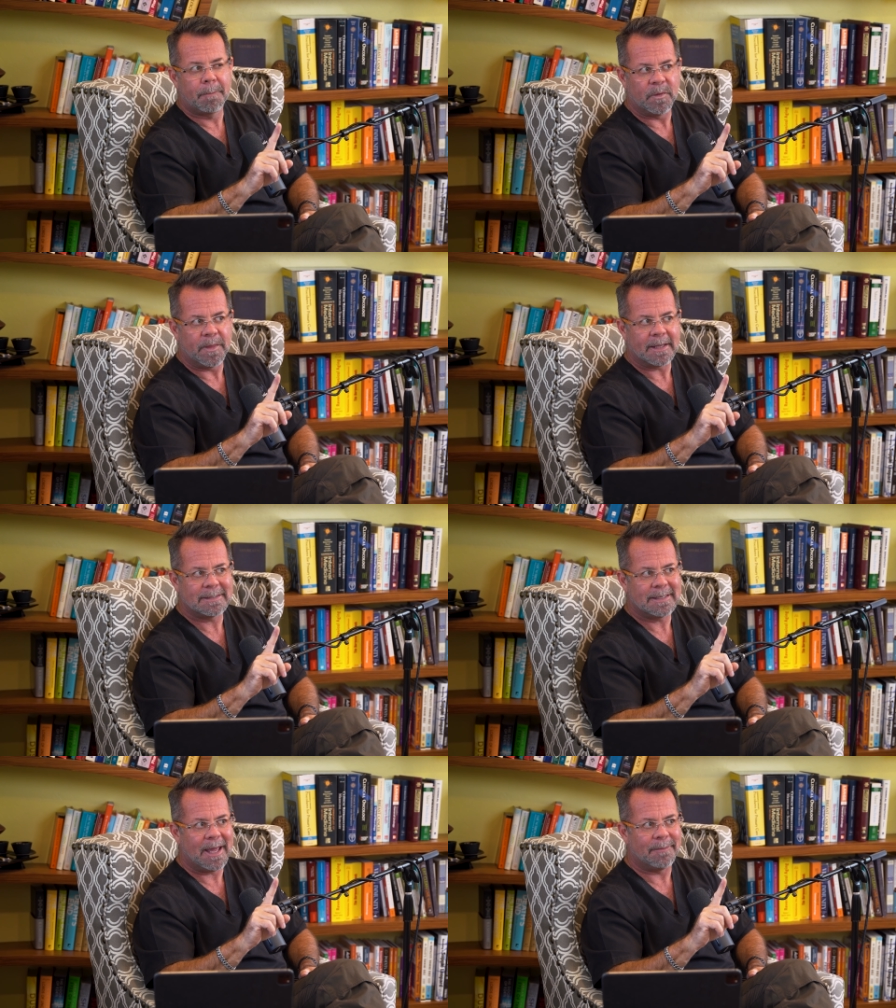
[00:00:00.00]
With that
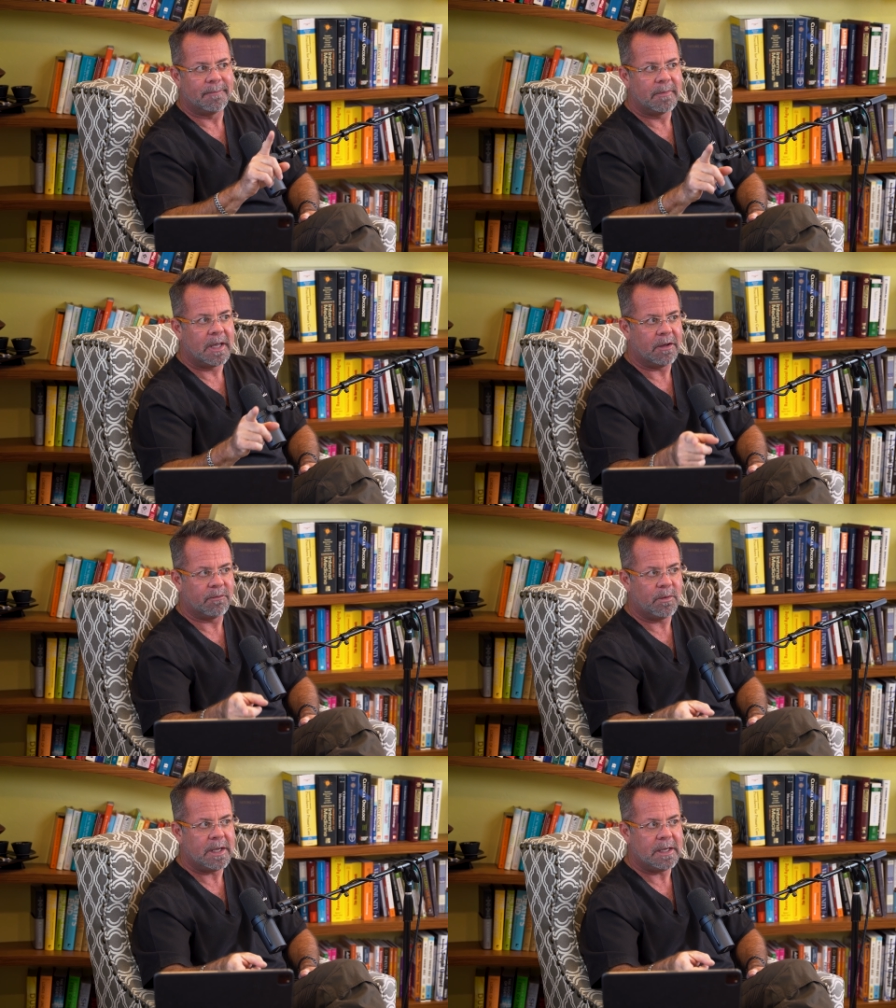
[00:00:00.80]
said,
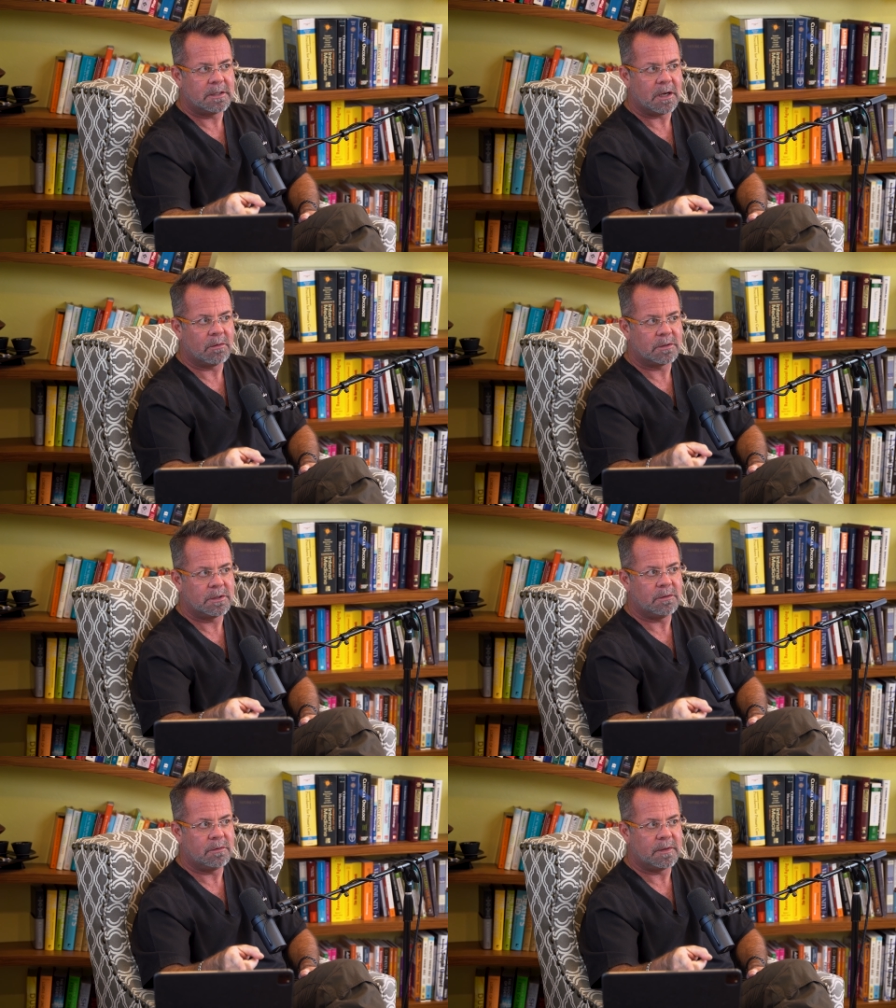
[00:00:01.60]
if we don't
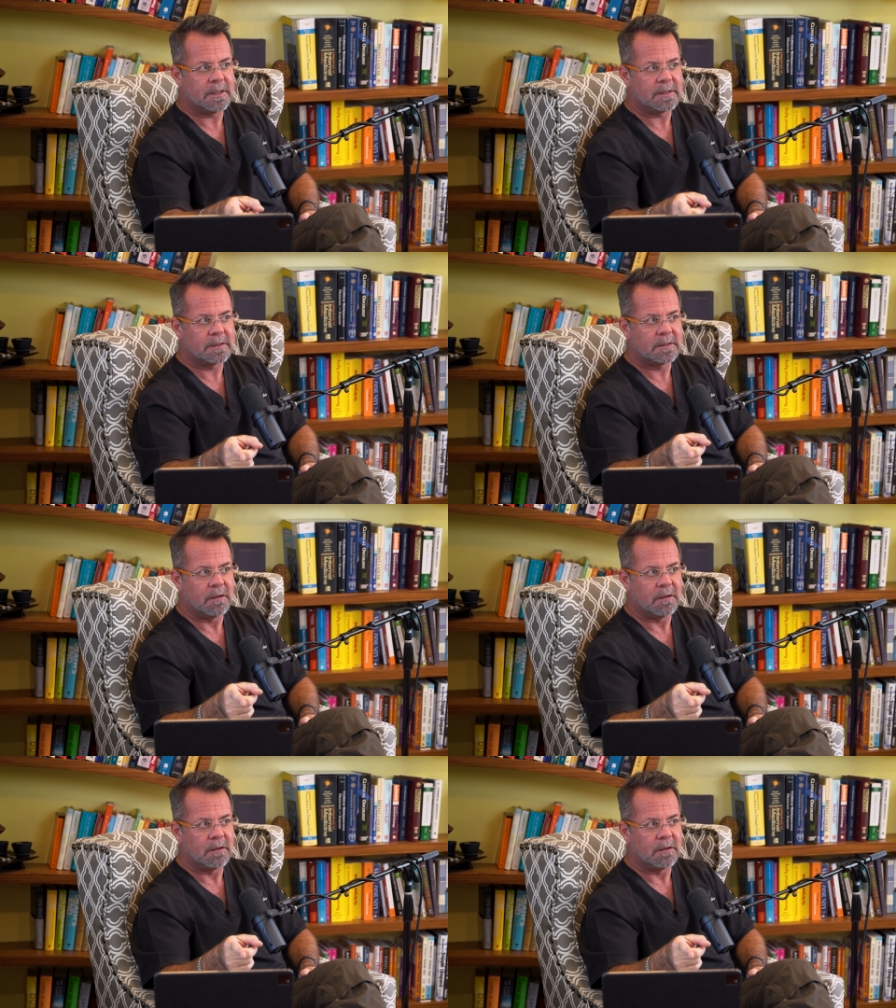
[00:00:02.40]
do this